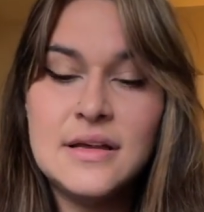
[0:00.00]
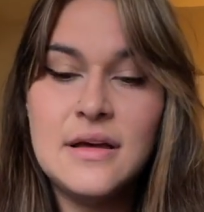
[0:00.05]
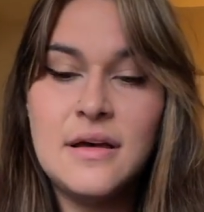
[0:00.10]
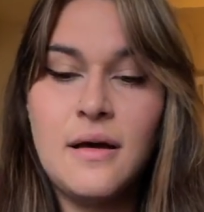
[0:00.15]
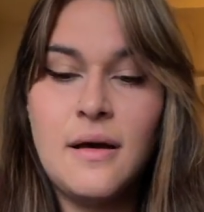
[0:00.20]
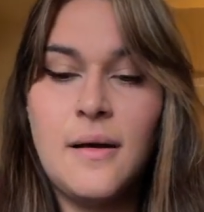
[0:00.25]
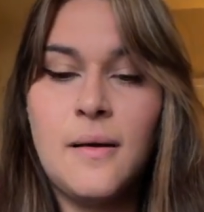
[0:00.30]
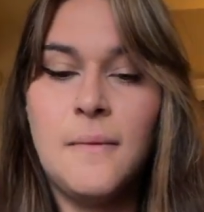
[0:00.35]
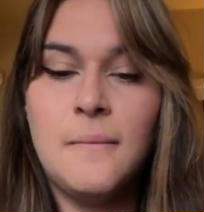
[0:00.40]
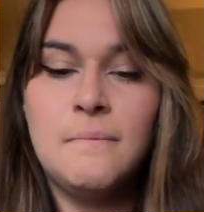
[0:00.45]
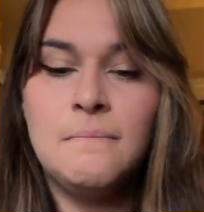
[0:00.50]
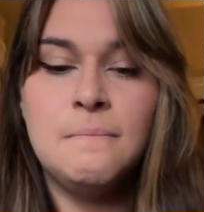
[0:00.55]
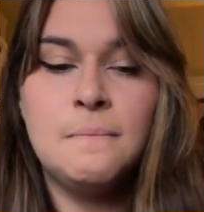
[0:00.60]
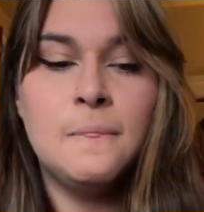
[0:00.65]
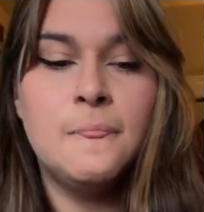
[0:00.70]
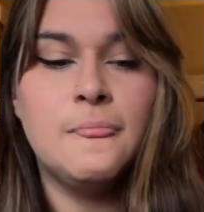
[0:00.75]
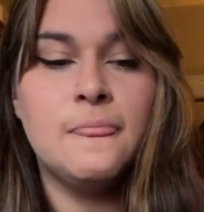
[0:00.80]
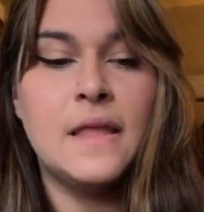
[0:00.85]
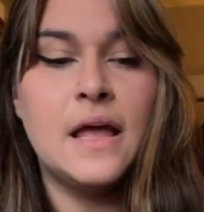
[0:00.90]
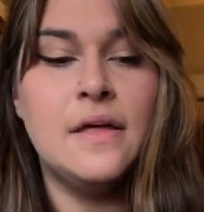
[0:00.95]
And
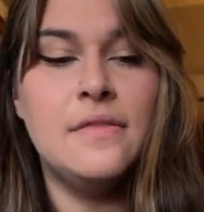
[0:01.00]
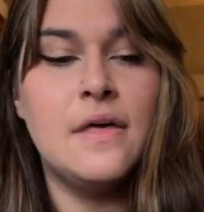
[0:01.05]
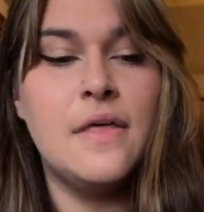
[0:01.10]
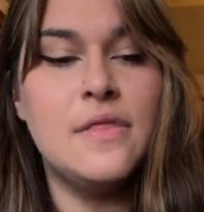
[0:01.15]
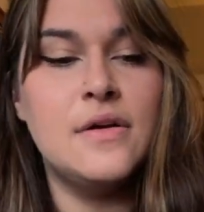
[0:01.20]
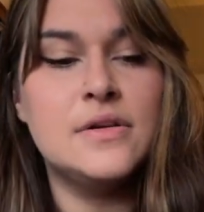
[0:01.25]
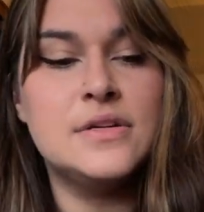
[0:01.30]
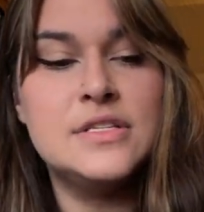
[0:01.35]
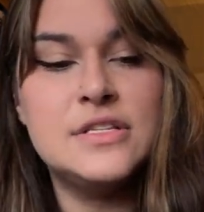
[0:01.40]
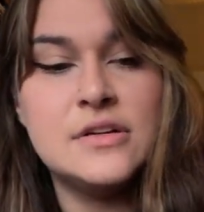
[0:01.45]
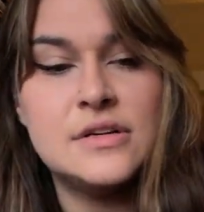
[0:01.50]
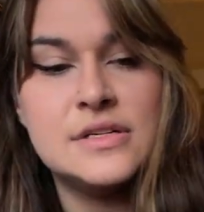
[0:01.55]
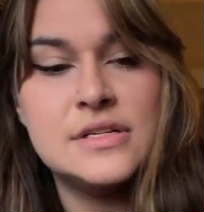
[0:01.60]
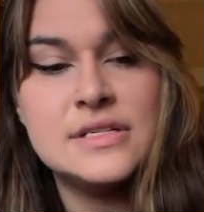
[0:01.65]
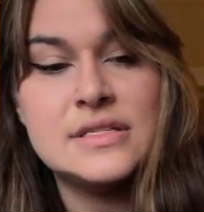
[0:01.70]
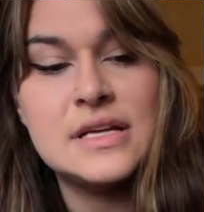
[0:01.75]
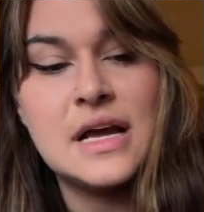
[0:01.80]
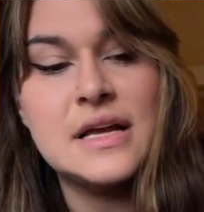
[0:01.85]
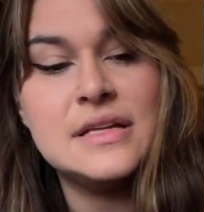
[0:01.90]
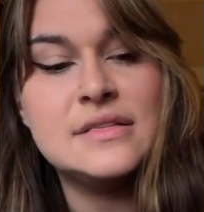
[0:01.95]
then there's certain
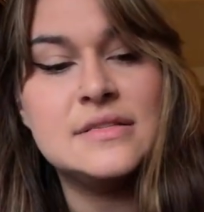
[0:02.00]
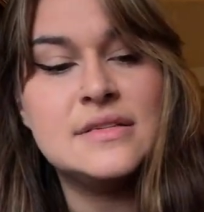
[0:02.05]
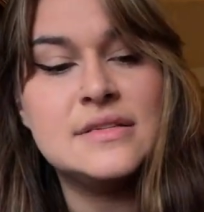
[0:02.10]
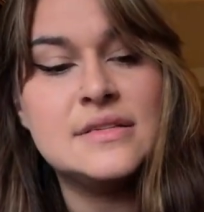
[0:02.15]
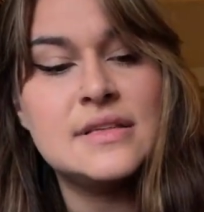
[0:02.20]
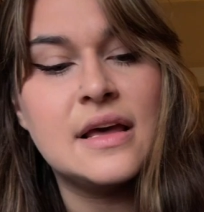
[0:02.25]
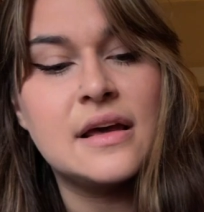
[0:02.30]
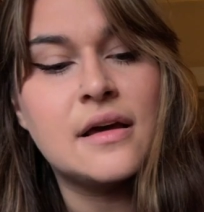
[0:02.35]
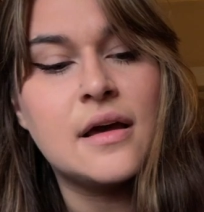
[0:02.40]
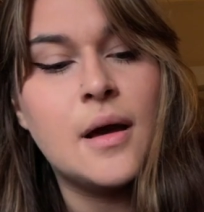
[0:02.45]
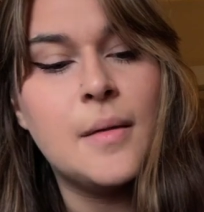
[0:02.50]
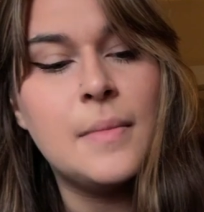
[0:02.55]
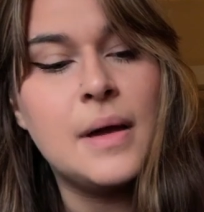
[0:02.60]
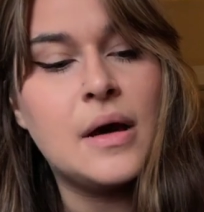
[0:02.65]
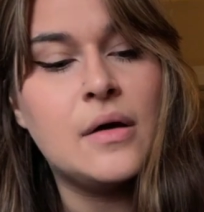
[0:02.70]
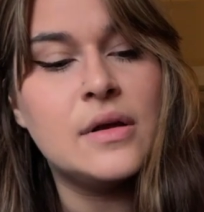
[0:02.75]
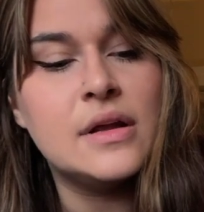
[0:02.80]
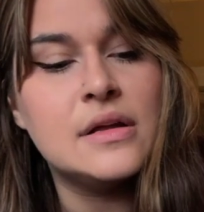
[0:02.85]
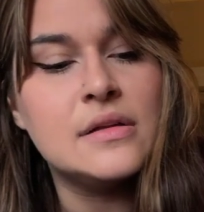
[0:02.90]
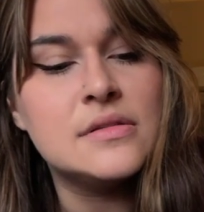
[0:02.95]
designs that come
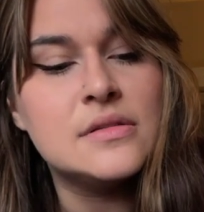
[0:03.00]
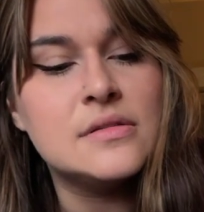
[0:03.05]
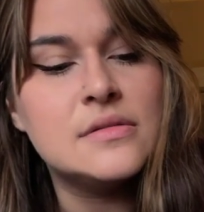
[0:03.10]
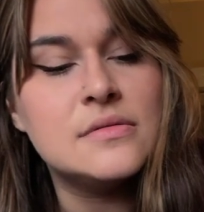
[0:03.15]
out at